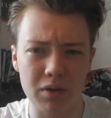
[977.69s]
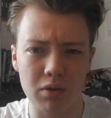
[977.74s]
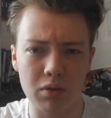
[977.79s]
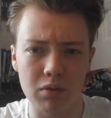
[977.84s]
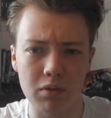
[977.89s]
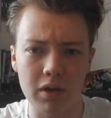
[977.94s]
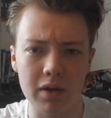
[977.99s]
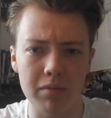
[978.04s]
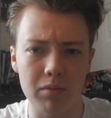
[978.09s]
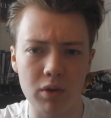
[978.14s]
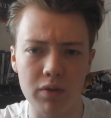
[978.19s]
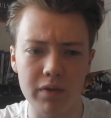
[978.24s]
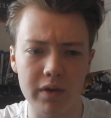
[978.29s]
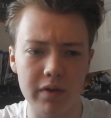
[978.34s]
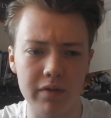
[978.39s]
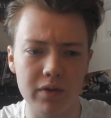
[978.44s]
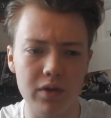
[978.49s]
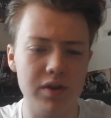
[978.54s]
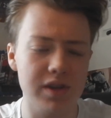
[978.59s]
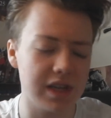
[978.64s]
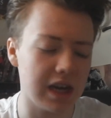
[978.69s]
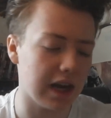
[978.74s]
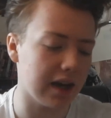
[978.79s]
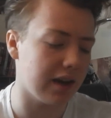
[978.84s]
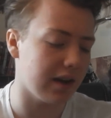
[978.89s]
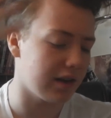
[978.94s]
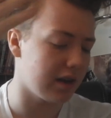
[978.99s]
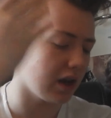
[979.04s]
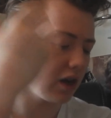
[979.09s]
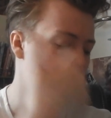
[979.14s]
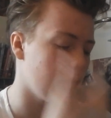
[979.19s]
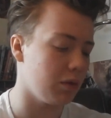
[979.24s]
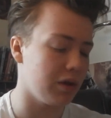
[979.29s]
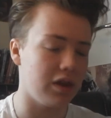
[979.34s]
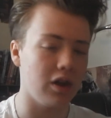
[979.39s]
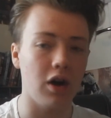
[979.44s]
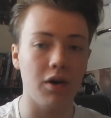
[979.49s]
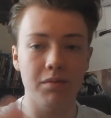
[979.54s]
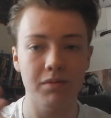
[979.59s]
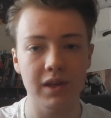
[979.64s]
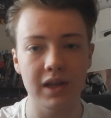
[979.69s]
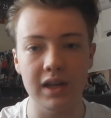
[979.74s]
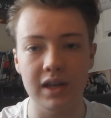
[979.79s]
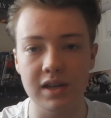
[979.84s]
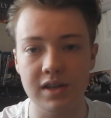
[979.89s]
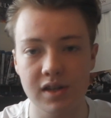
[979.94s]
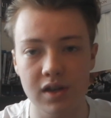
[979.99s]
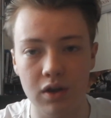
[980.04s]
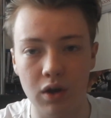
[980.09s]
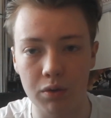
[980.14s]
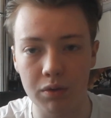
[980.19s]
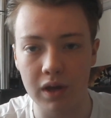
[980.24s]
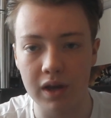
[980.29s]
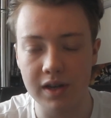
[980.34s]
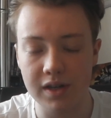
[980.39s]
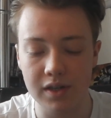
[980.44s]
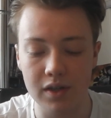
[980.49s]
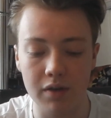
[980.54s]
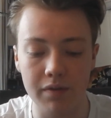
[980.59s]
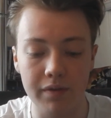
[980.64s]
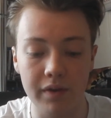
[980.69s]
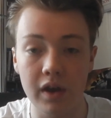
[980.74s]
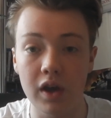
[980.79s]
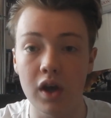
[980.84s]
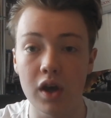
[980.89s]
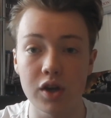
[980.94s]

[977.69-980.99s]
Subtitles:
like movie reviews, and continue with the updates and all that stuff.